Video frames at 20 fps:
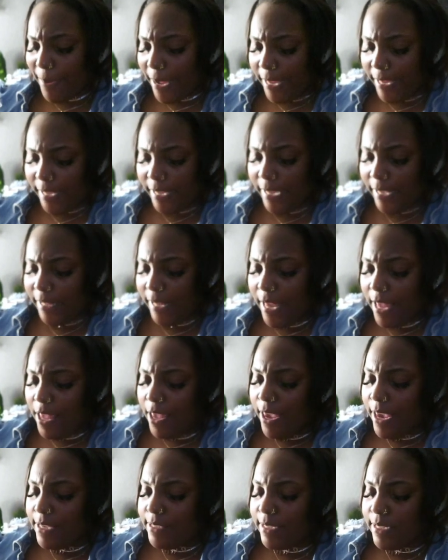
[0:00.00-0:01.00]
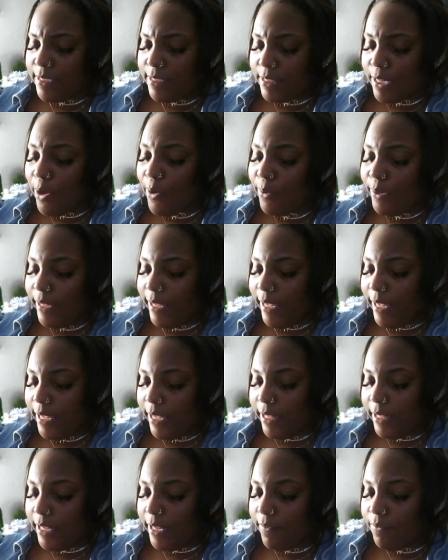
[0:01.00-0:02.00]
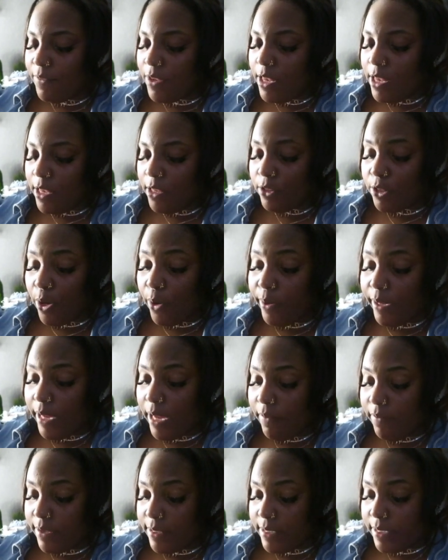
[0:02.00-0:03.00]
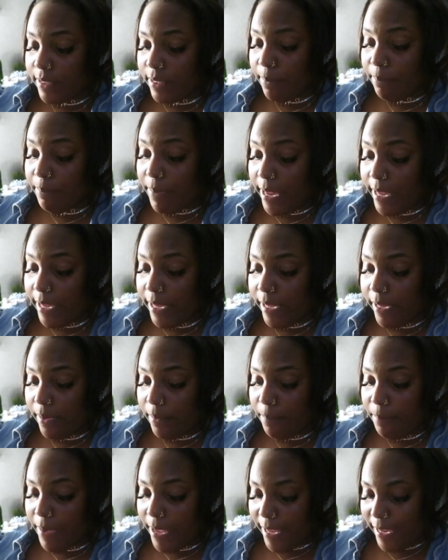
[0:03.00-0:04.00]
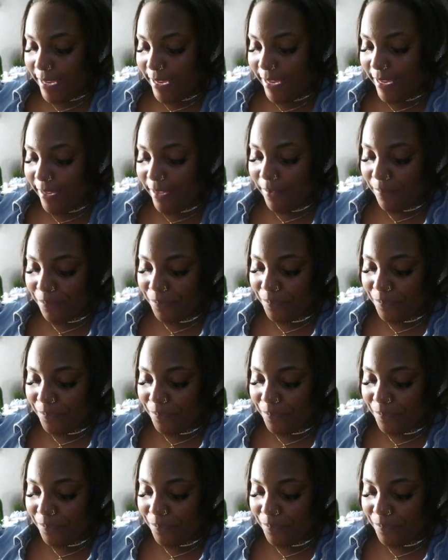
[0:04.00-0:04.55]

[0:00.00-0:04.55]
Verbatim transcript: bacon. It says don't get, don't give into the bacon begging.